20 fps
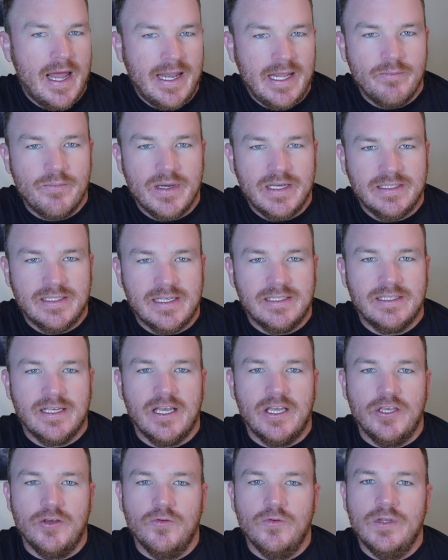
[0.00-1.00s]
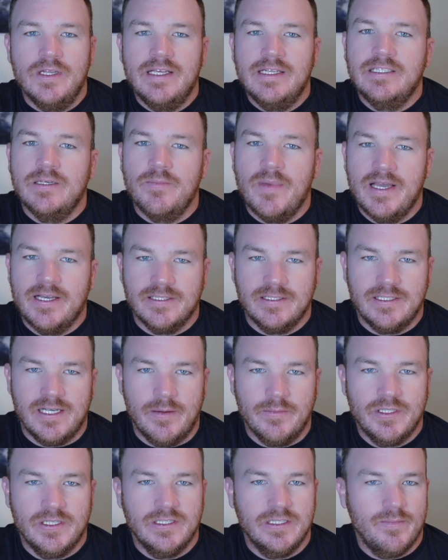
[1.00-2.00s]
any business, you need to make
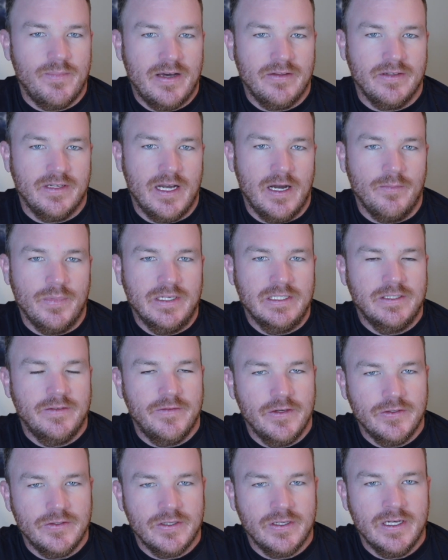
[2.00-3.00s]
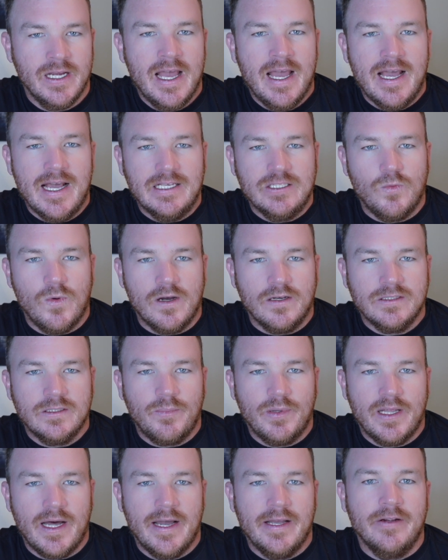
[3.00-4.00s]
assumptions about the company's future, as well as
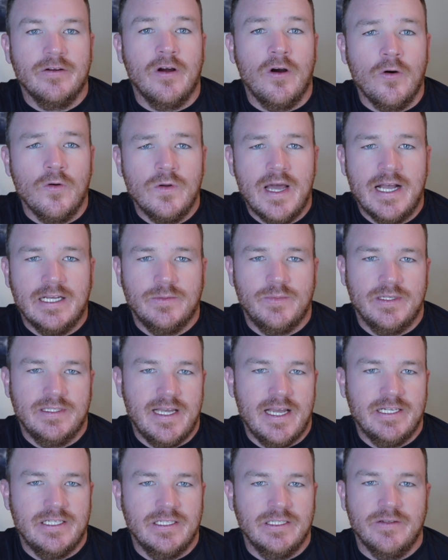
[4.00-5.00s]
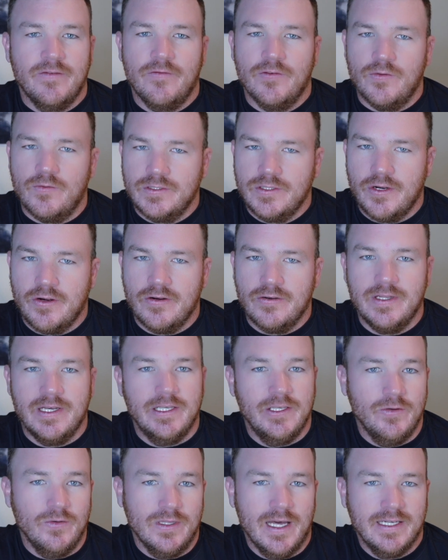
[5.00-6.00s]
apply your own expectations for the return that
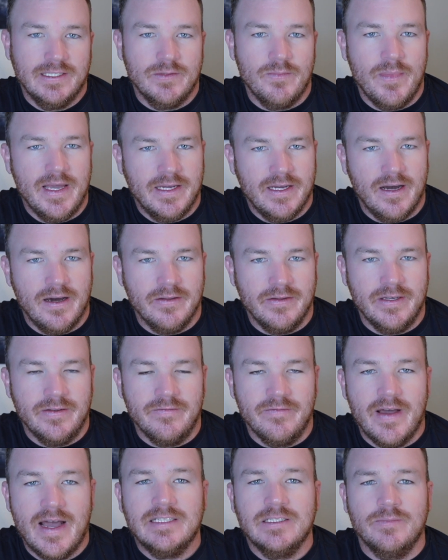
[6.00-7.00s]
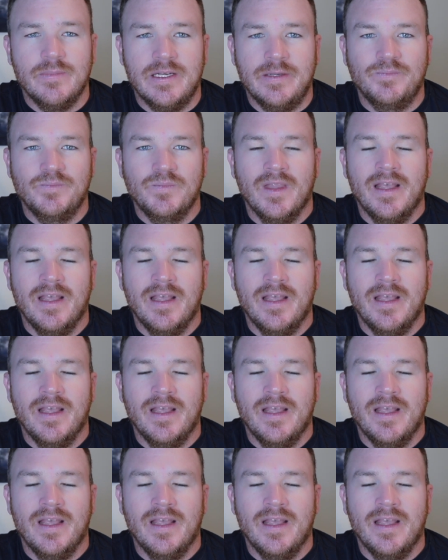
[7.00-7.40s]
you would like to make on the investment.